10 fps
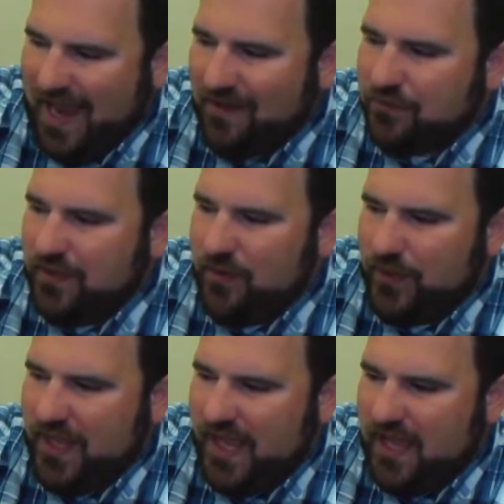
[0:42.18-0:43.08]
After
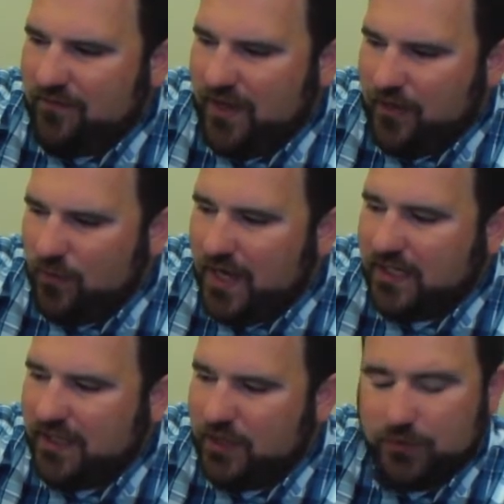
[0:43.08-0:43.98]
that, we have a
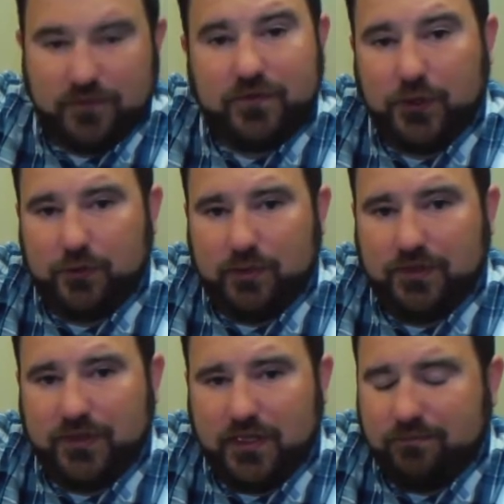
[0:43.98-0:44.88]
regulator with a filter
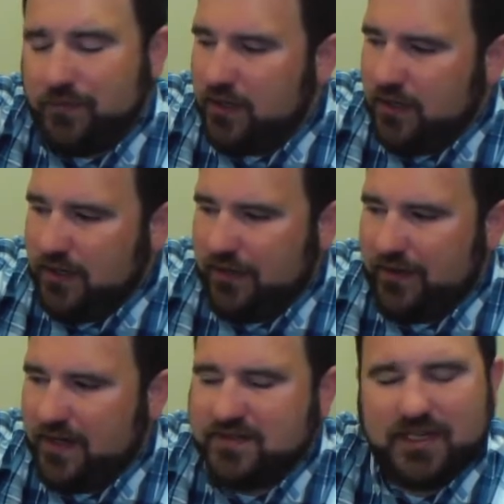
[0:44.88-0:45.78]
built in.
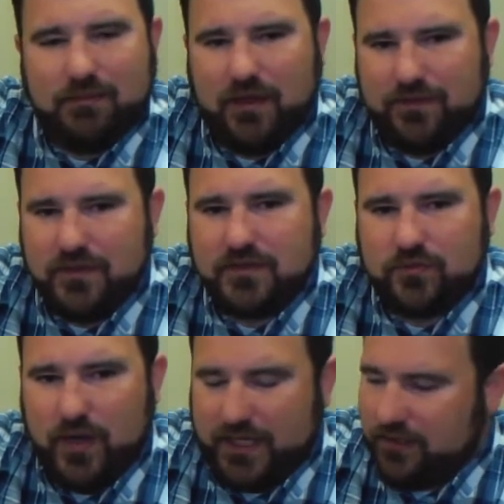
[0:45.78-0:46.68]
Now, the nice thing about
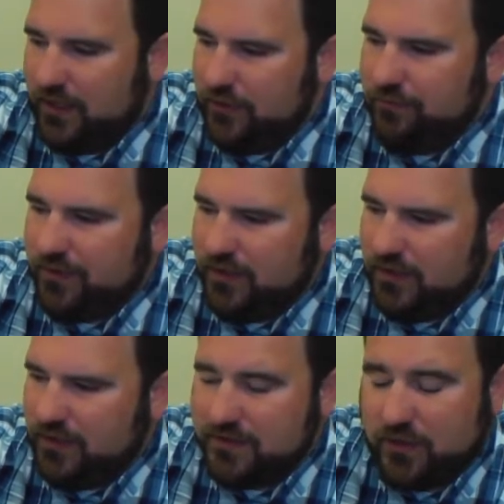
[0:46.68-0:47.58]
this regulator,
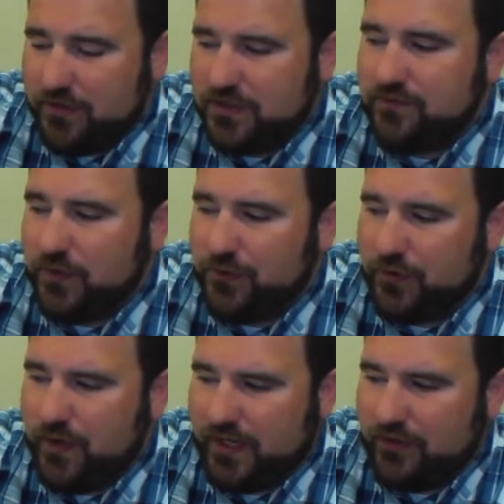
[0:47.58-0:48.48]
eh, sorry, this
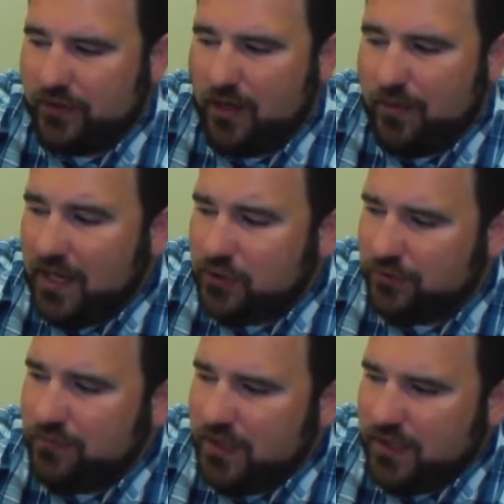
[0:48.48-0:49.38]
filter regulator
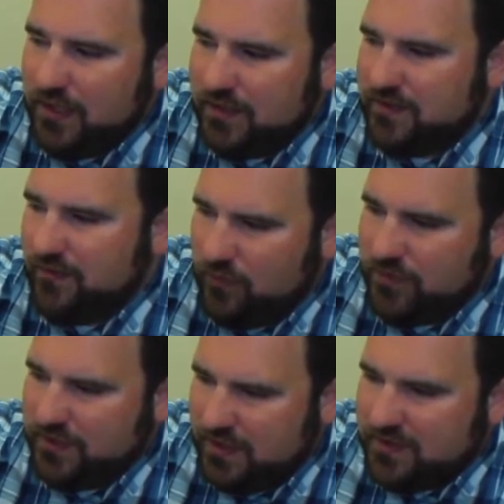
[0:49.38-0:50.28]
combination is that, of
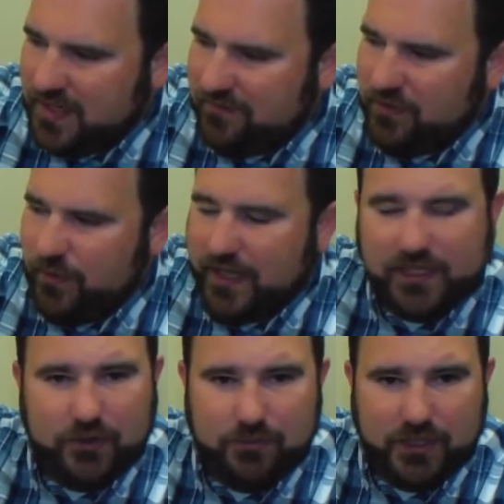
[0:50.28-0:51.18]
course, it does have the
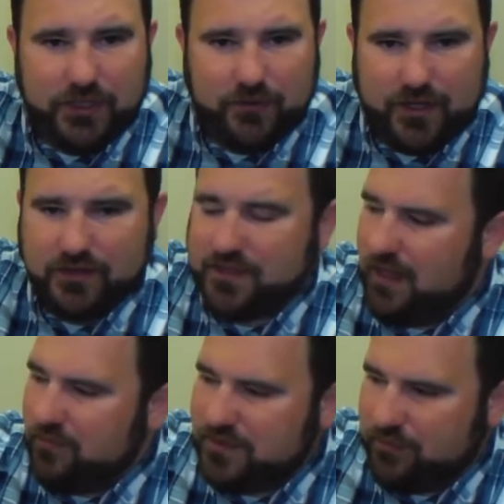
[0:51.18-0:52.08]
regulator built here right on
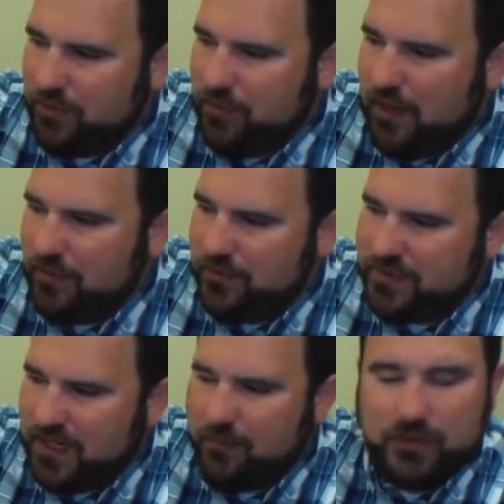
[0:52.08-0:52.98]
top. Simply pop up
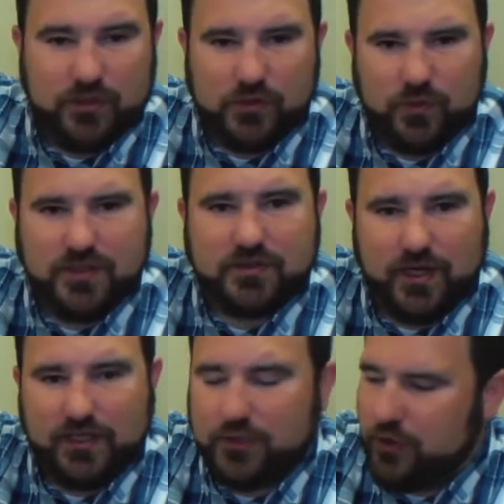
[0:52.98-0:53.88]
the top and you can twist
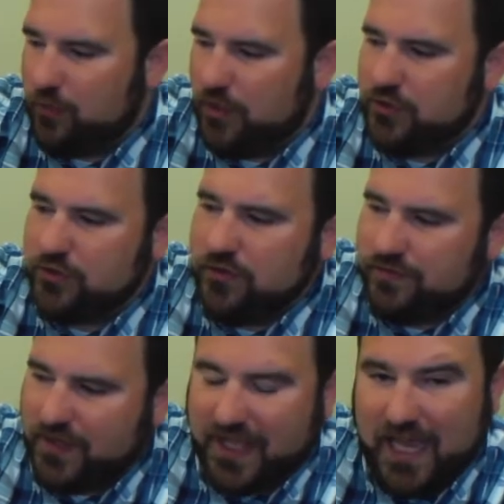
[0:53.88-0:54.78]
to regulate your air
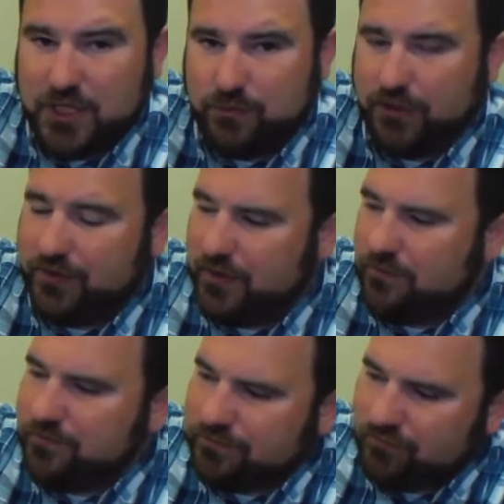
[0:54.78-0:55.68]
pressure. The gauge built
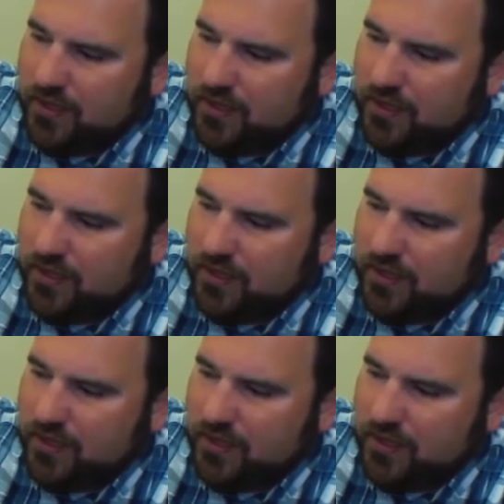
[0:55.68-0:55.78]
in.